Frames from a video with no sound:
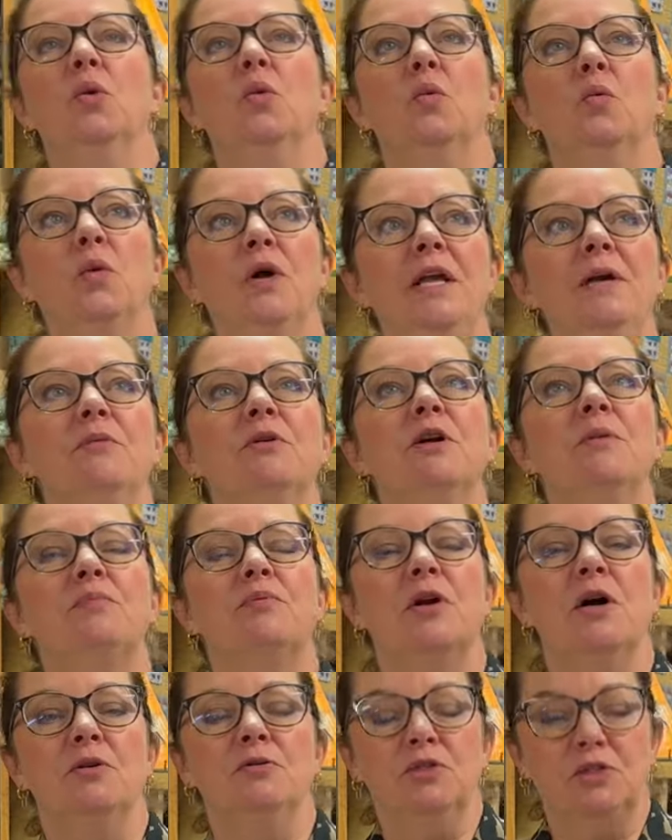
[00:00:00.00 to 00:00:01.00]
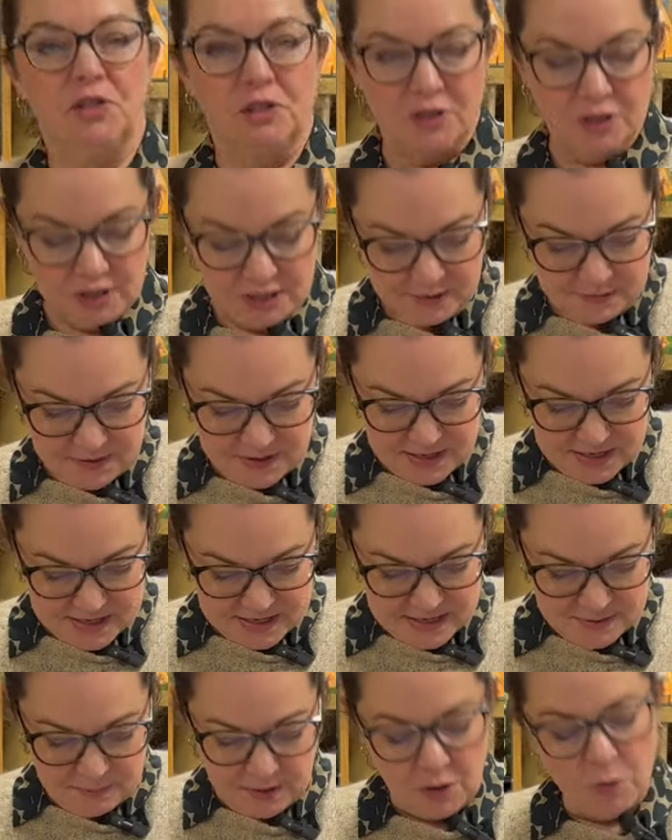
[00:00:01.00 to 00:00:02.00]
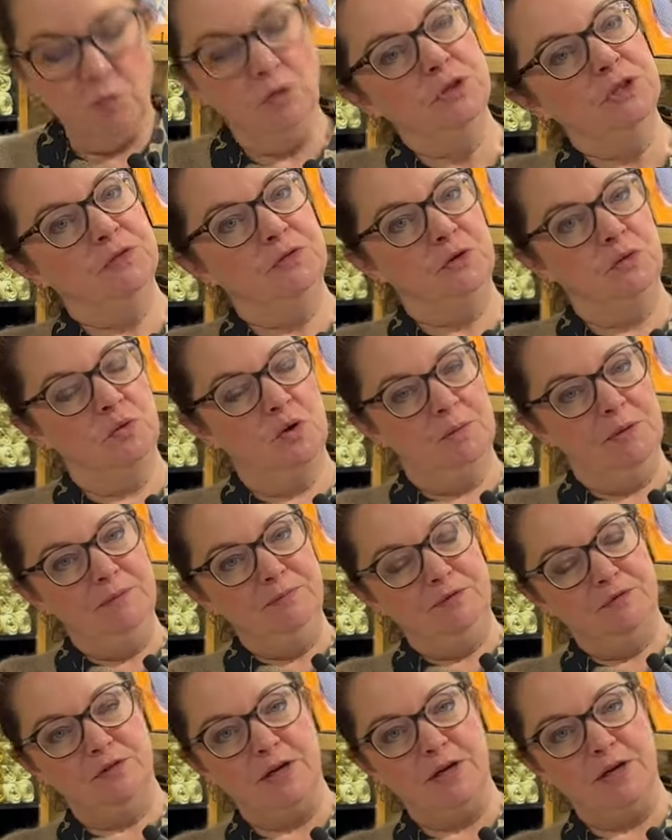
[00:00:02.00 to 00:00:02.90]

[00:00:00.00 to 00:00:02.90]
We were approached earlier in the year by a wonderful woman,